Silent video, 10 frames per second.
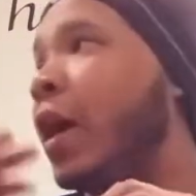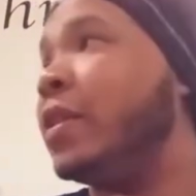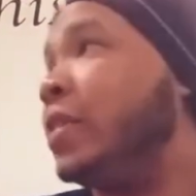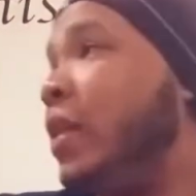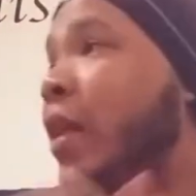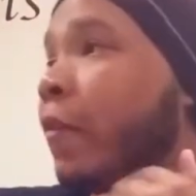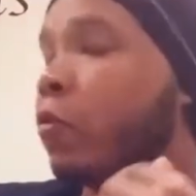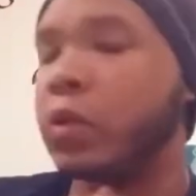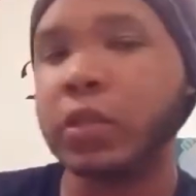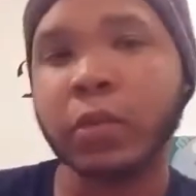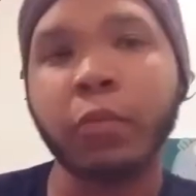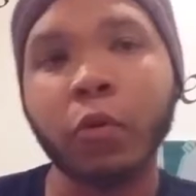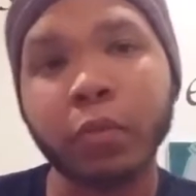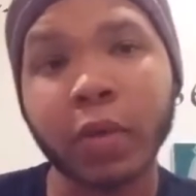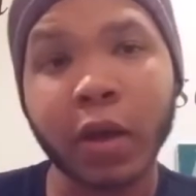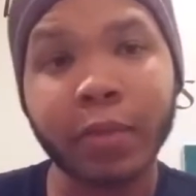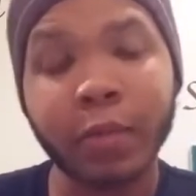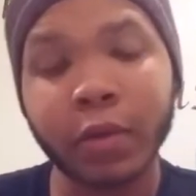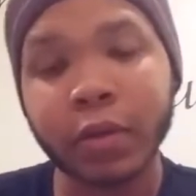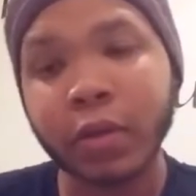I just need everyone's support
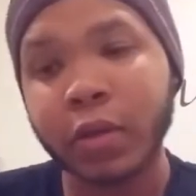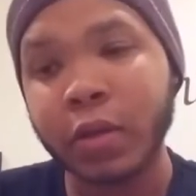behind me.